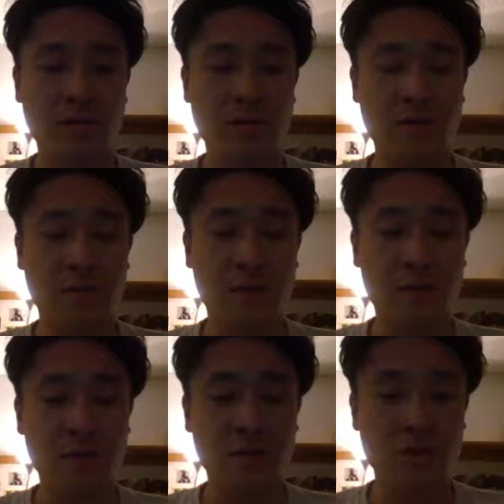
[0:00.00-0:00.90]
I'm not
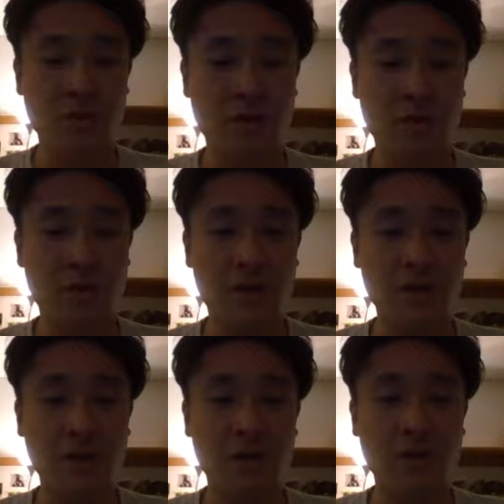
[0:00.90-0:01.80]
sure if I will actually get
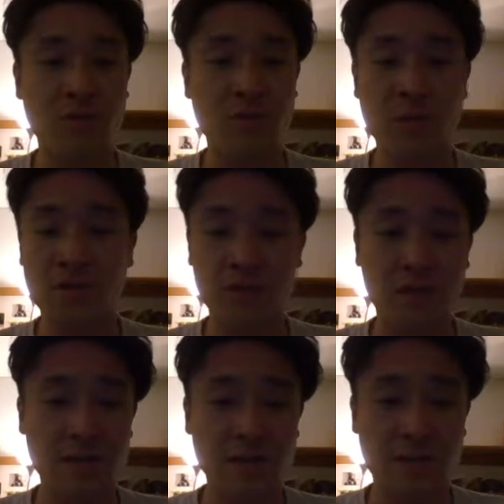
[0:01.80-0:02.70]
through, because last
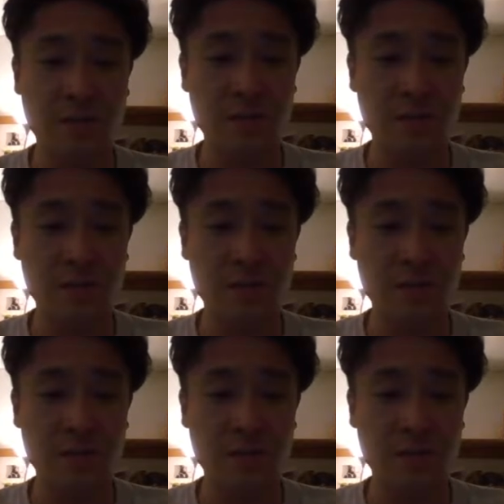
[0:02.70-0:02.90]
time